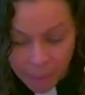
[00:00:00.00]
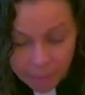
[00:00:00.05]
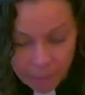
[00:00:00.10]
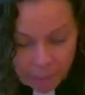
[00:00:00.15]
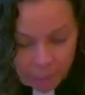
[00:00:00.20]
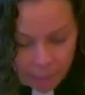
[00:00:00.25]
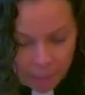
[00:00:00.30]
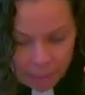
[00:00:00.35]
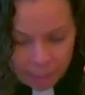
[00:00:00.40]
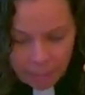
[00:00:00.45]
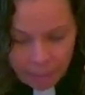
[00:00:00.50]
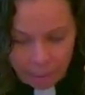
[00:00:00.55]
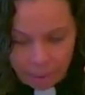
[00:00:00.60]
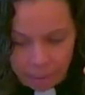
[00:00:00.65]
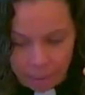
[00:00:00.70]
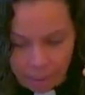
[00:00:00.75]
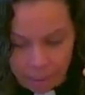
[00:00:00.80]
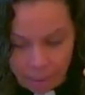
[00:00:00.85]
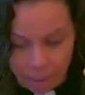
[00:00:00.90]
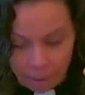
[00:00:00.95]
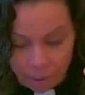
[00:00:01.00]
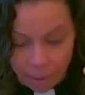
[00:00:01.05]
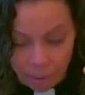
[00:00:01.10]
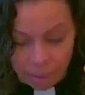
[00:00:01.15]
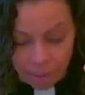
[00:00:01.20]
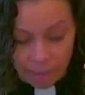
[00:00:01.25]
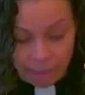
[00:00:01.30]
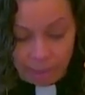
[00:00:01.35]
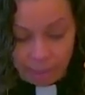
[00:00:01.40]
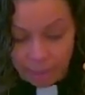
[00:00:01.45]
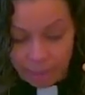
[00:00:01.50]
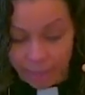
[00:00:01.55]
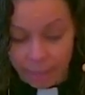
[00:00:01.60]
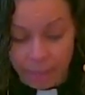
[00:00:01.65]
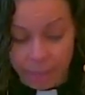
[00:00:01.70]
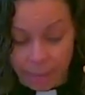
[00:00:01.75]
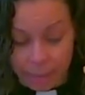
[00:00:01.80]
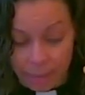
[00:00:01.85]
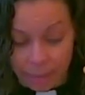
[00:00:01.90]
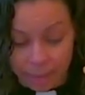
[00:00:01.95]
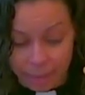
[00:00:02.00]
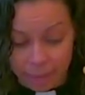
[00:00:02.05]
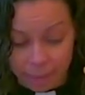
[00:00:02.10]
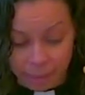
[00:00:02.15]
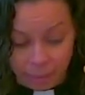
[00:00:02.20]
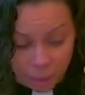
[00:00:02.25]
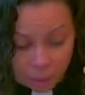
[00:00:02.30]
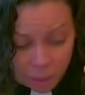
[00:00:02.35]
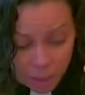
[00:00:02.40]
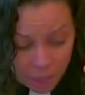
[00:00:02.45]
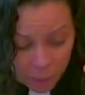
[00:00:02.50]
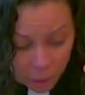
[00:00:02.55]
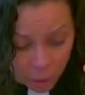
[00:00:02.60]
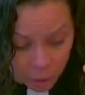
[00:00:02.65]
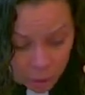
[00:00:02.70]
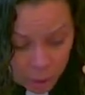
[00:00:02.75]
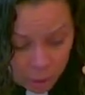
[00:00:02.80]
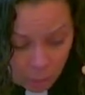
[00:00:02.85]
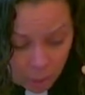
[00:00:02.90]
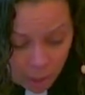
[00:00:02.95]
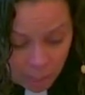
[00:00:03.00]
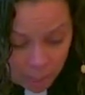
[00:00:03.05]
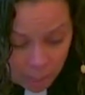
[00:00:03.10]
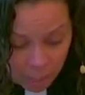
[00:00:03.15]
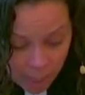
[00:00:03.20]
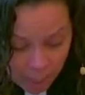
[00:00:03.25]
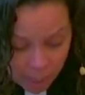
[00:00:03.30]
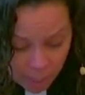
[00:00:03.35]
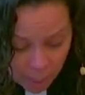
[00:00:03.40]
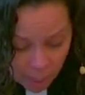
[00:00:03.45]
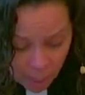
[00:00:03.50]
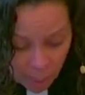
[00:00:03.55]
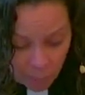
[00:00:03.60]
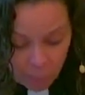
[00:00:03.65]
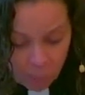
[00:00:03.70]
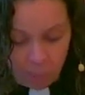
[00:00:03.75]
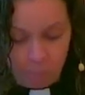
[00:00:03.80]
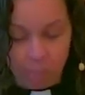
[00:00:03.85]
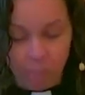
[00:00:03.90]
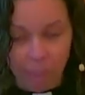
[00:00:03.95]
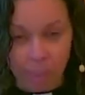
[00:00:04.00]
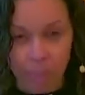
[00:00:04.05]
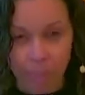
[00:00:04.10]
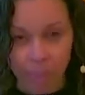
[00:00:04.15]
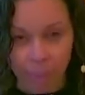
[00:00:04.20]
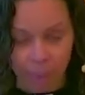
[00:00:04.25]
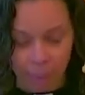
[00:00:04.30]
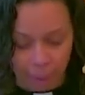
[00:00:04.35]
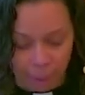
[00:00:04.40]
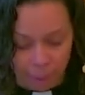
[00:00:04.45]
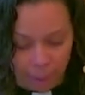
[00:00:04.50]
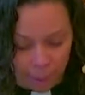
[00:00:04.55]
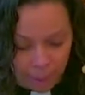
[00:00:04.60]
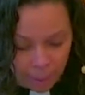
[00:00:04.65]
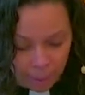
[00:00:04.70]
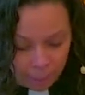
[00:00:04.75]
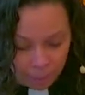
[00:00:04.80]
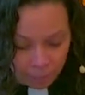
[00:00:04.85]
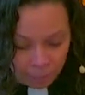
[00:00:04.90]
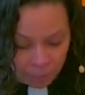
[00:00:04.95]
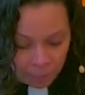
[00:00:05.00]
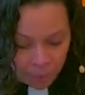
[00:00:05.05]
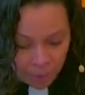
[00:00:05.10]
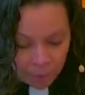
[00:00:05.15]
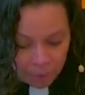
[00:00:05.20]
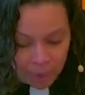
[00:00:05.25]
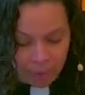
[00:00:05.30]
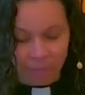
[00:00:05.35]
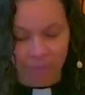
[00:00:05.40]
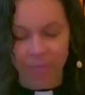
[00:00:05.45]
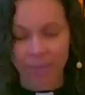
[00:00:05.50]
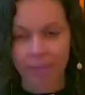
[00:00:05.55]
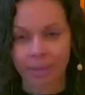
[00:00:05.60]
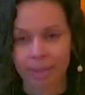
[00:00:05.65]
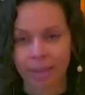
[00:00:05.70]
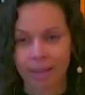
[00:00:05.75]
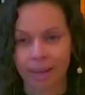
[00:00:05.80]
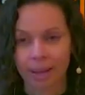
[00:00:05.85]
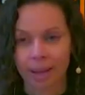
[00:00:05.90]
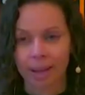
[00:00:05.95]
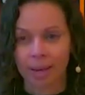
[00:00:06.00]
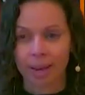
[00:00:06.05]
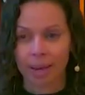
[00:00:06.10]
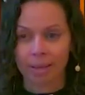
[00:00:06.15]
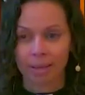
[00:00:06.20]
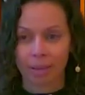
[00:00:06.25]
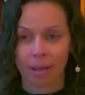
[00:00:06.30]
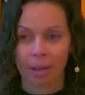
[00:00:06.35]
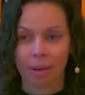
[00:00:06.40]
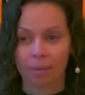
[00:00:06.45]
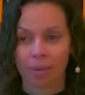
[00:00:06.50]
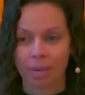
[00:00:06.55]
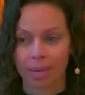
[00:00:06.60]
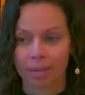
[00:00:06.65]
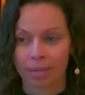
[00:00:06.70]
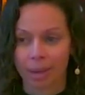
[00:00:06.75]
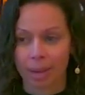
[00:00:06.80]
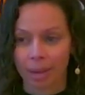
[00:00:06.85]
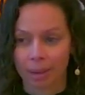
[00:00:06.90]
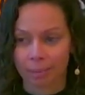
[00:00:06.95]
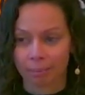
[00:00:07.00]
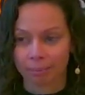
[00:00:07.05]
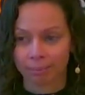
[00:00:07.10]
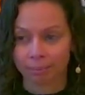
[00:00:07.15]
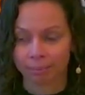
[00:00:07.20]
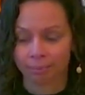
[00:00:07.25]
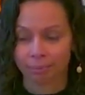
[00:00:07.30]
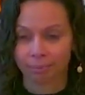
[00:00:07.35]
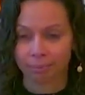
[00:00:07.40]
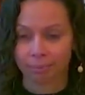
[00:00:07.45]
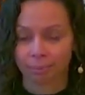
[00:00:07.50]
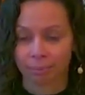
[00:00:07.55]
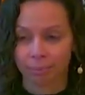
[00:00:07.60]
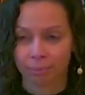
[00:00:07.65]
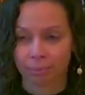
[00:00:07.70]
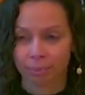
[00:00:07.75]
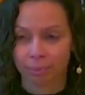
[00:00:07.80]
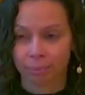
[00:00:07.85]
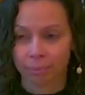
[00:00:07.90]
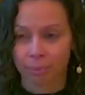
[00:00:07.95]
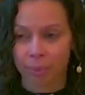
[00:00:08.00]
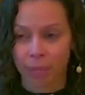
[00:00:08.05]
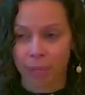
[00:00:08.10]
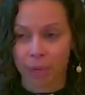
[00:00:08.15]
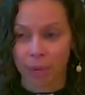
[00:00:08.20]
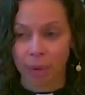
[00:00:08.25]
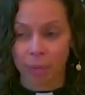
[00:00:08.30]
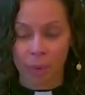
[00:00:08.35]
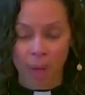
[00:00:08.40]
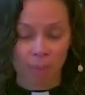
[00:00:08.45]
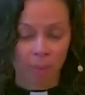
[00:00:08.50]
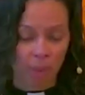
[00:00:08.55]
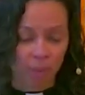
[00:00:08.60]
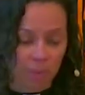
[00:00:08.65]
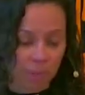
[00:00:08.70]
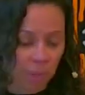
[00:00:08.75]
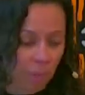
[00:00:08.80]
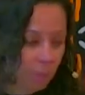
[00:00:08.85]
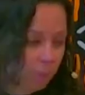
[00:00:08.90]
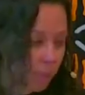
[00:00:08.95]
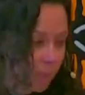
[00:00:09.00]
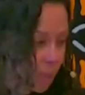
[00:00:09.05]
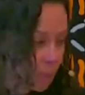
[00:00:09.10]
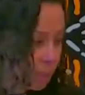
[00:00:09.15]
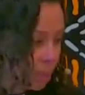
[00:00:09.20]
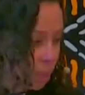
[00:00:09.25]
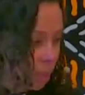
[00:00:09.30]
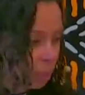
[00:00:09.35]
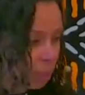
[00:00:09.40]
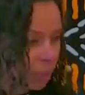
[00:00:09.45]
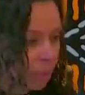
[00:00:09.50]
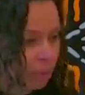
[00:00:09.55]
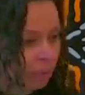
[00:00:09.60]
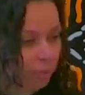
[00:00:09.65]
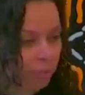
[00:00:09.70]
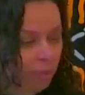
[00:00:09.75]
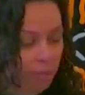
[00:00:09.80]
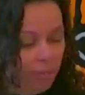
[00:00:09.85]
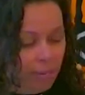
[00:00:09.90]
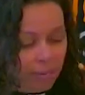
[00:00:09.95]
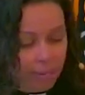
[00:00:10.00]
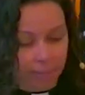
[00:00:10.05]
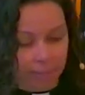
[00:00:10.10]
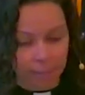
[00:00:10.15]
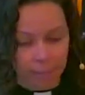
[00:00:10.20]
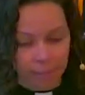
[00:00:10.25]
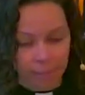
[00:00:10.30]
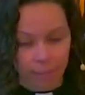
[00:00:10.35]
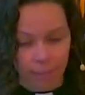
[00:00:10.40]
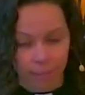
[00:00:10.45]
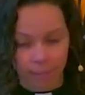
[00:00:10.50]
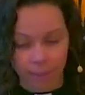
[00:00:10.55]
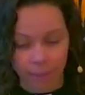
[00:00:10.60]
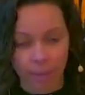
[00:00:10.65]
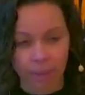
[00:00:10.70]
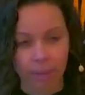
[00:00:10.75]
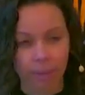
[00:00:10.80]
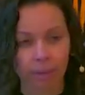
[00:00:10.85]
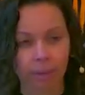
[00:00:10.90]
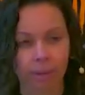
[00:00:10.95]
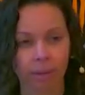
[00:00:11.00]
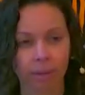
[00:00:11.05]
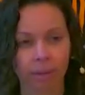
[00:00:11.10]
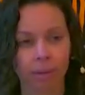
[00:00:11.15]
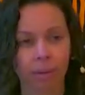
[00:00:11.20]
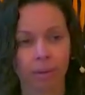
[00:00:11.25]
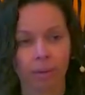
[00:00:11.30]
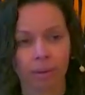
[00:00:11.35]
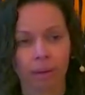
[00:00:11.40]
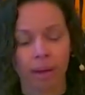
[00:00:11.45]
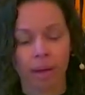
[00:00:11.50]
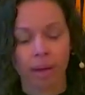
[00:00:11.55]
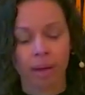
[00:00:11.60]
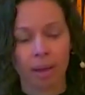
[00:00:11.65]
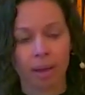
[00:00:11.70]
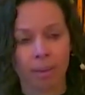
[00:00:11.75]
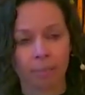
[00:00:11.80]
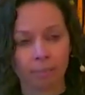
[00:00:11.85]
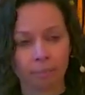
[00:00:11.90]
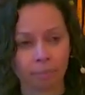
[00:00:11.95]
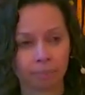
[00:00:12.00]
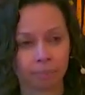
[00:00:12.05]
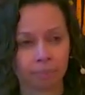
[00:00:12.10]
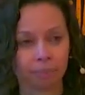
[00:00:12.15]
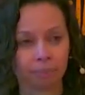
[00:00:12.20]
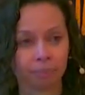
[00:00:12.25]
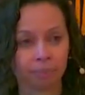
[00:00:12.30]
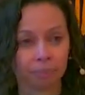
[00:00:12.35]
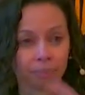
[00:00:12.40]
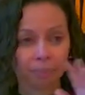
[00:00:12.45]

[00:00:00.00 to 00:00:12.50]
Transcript: and Habakkuk lays out the things that he does. So he starts by remembering. We remember the things that God has already done. You know, I mean, we just witnessed this beautiful dance, right? Um,